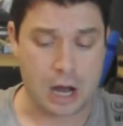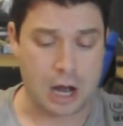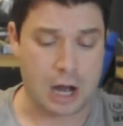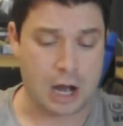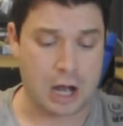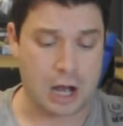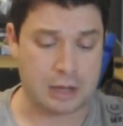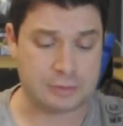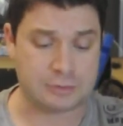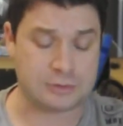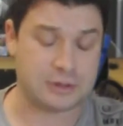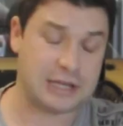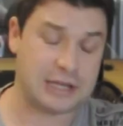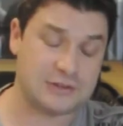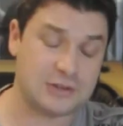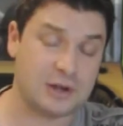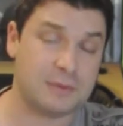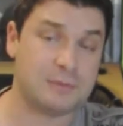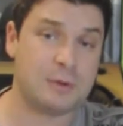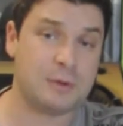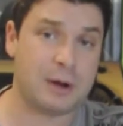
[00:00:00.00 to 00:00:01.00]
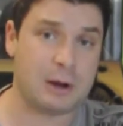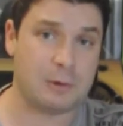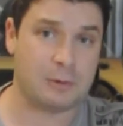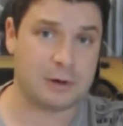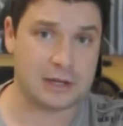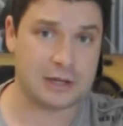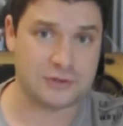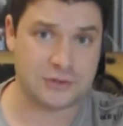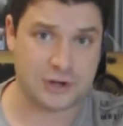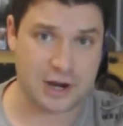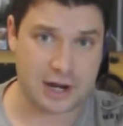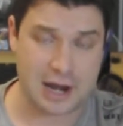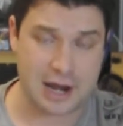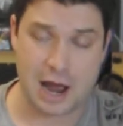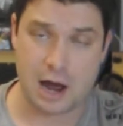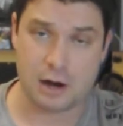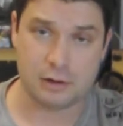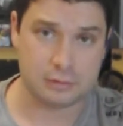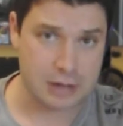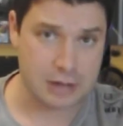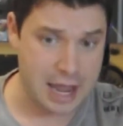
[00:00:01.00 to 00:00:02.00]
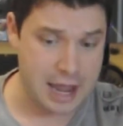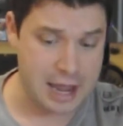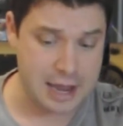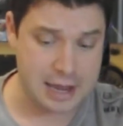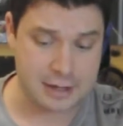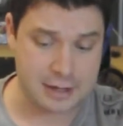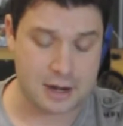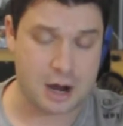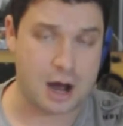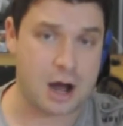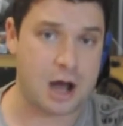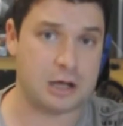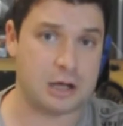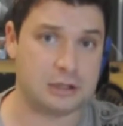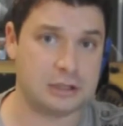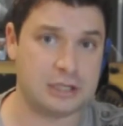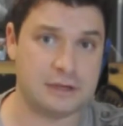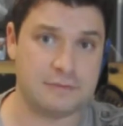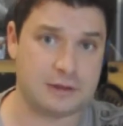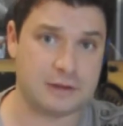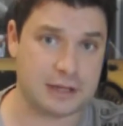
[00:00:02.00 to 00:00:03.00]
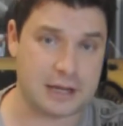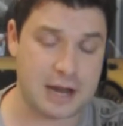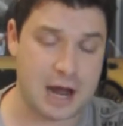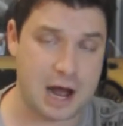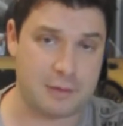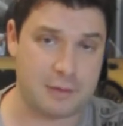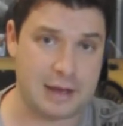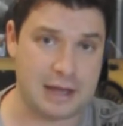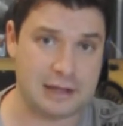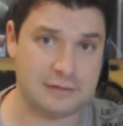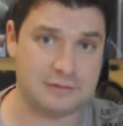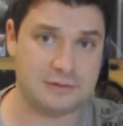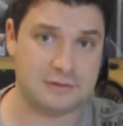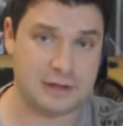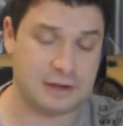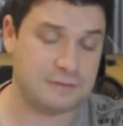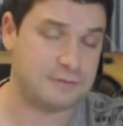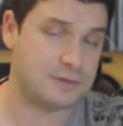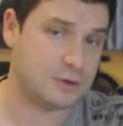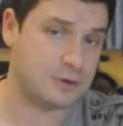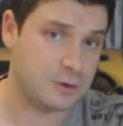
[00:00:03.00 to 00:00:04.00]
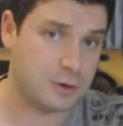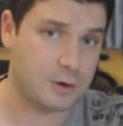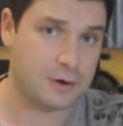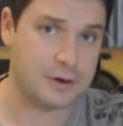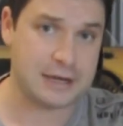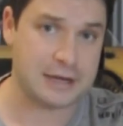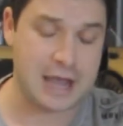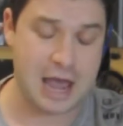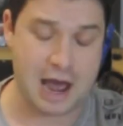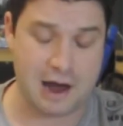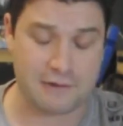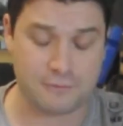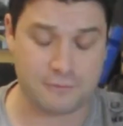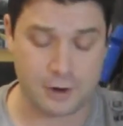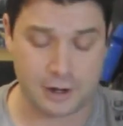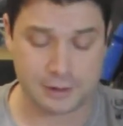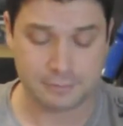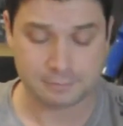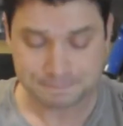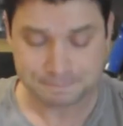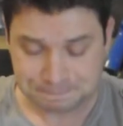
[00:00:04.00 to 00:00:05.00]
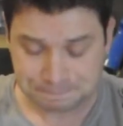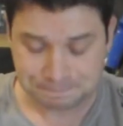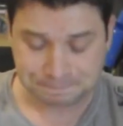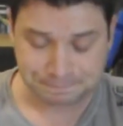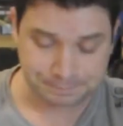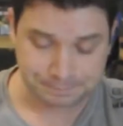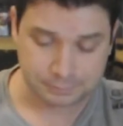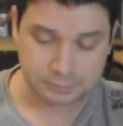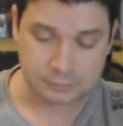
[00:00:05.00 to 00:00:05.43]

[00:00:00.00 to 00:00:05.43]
So that's something you might want to check out and leave in the comments if you do already have one.